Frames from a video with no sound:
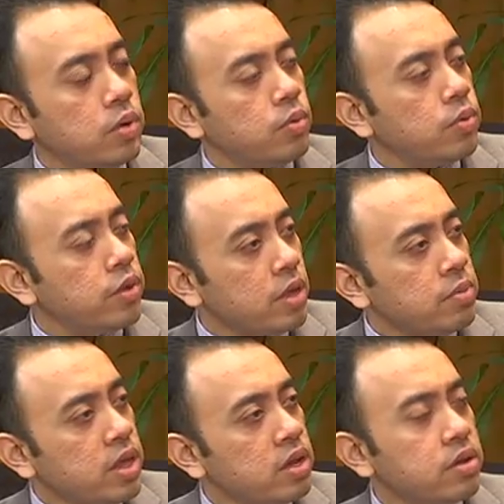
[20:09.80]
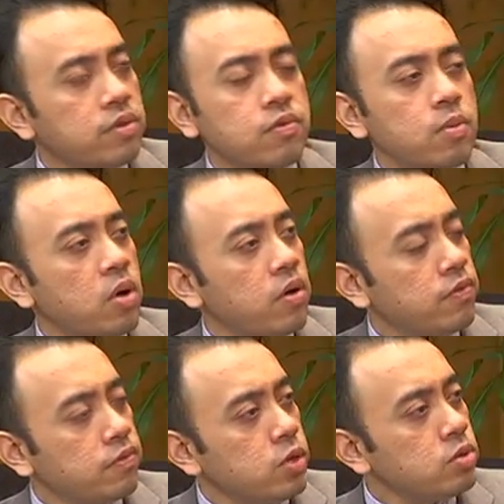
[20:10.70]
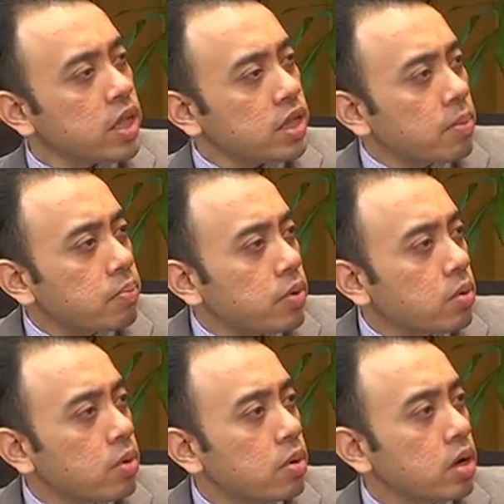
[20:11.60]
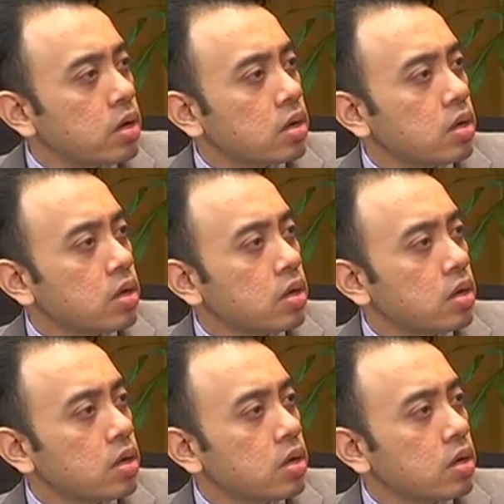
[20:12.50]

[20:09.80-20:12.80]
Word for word: would that be in the form of new setup or?